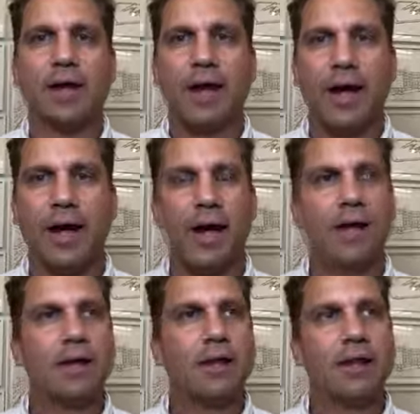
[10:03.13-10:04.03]

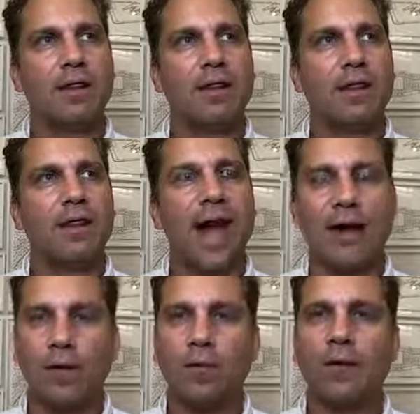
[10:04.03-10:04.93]
And
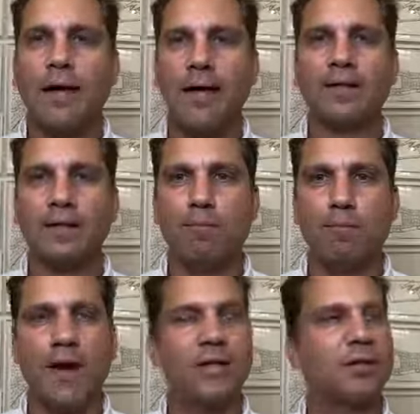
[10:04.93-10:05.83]
that creates a
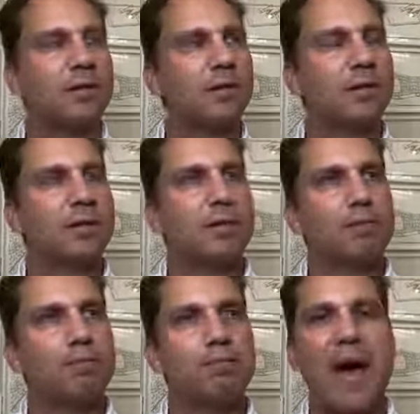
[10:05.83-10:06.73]
much
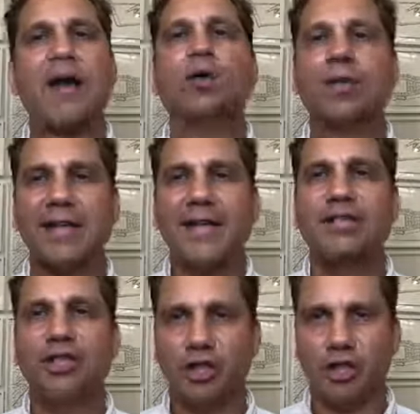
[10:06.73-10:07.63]
better
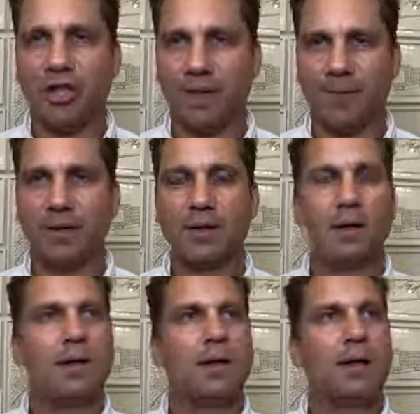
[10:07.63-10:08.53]
relationship
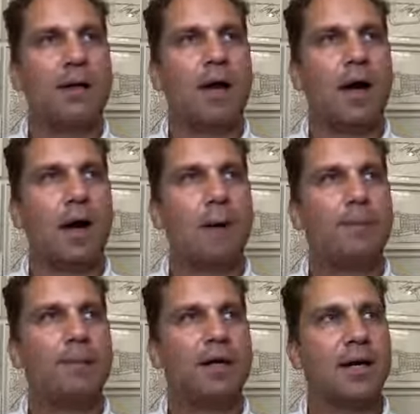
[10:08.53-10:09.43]

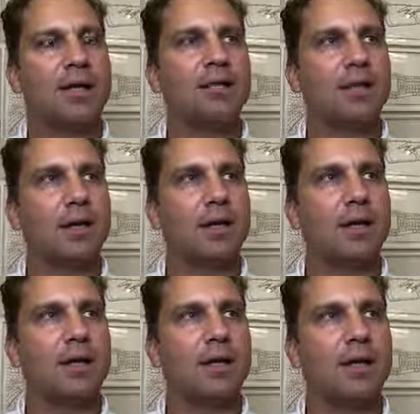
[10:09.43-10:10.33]
because
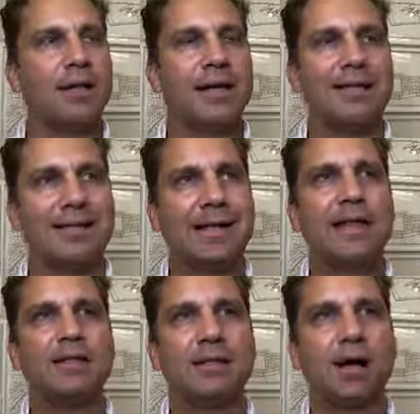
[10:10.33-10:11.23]
there is a
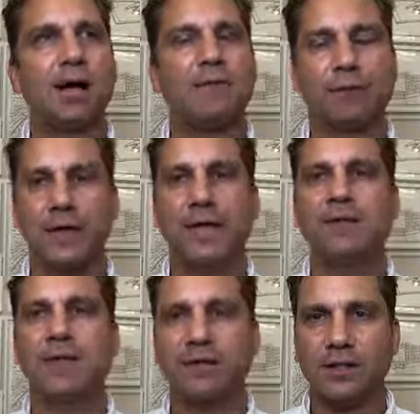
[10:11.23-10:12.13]
sense of
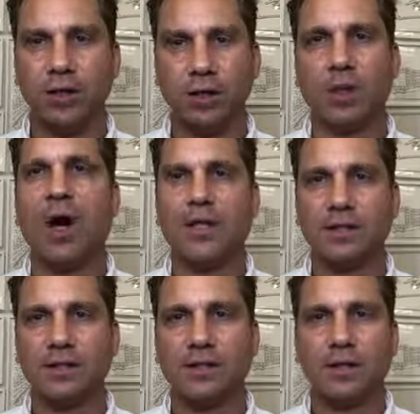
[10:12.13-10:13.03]
forgiveness and
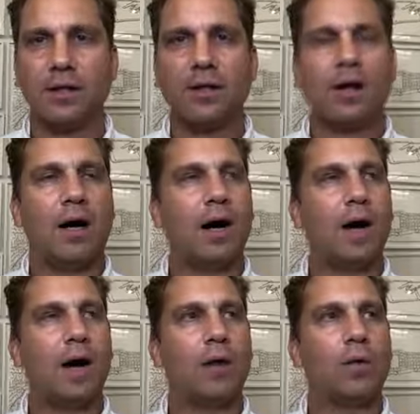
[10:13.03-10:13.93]
trust
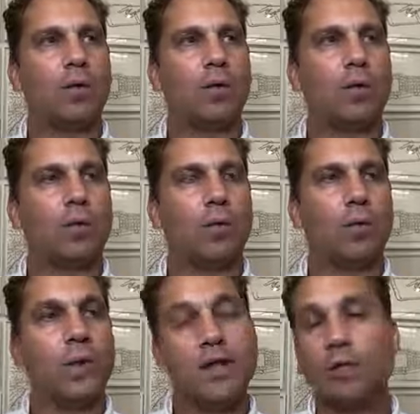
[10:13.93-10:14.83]

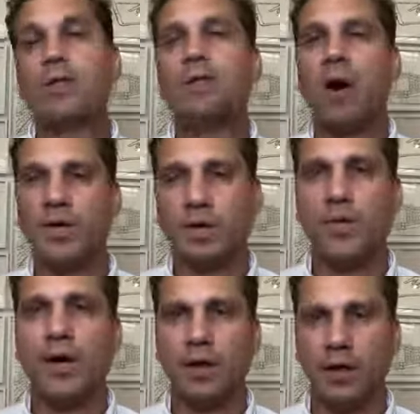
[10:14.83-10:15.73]
with a
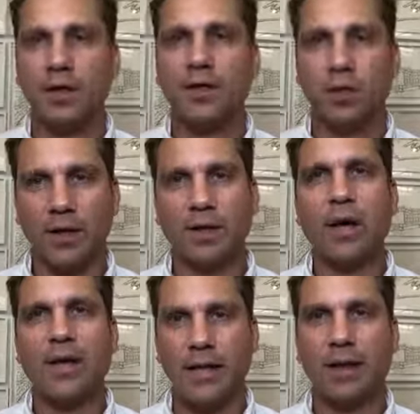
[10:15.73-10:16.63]
responsibility to really
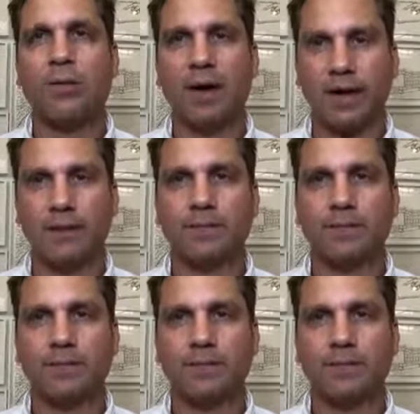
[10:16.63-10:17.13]
try to get it right.